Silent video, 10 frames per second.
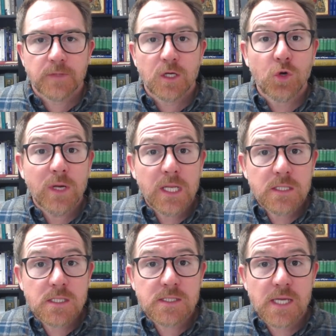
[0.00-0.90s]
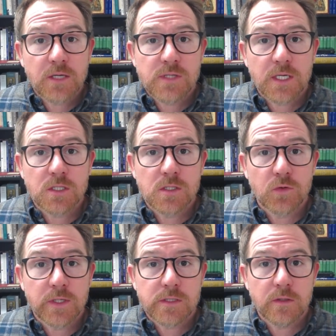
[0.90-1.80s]
Greetings and salutations,
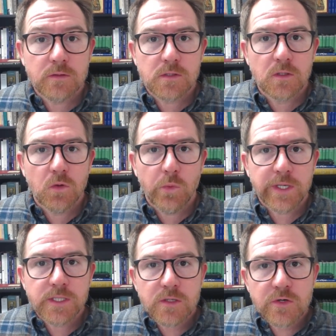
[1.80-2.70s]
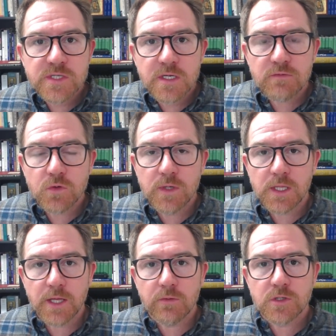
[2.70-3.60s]
Greek students. We continue our study of the Greek
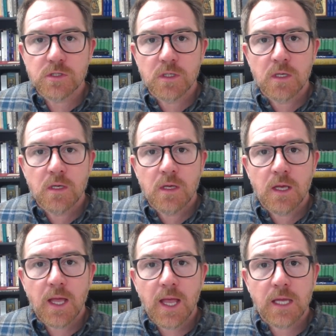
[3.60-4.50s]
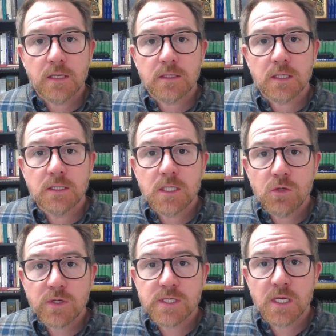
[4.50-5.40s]
language and
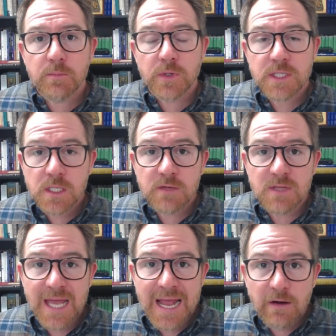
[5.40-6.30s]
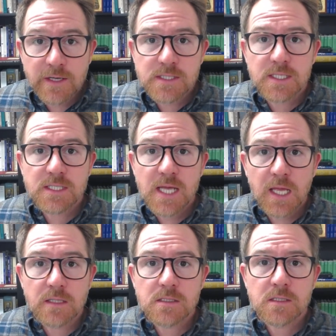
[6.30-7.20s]
continue our study particularly of the aorist
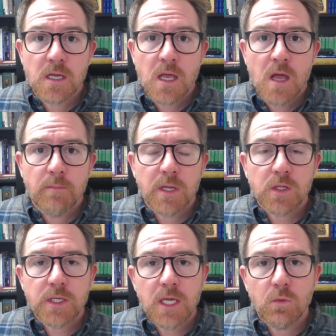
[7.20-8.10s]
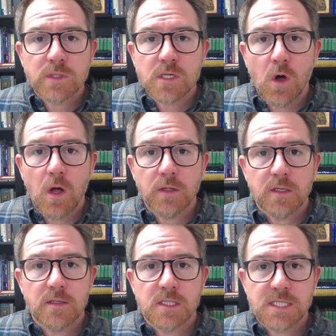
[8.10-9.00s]
tense by looking at what's called
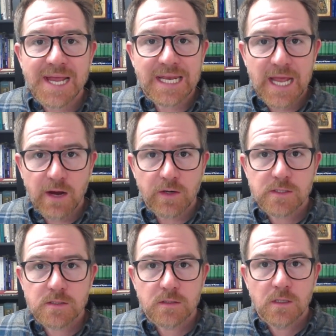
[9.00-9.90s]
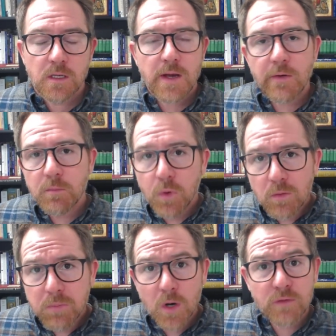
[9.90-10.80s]
the second aorist. Now, an
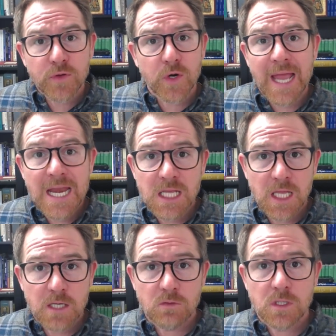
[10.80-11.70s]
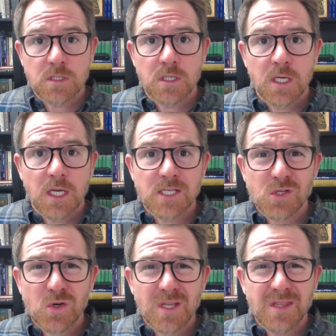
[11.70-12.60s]
important part of learning any language is
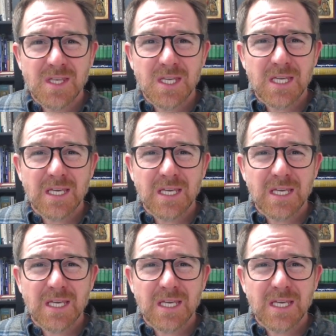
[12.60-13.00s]
learning the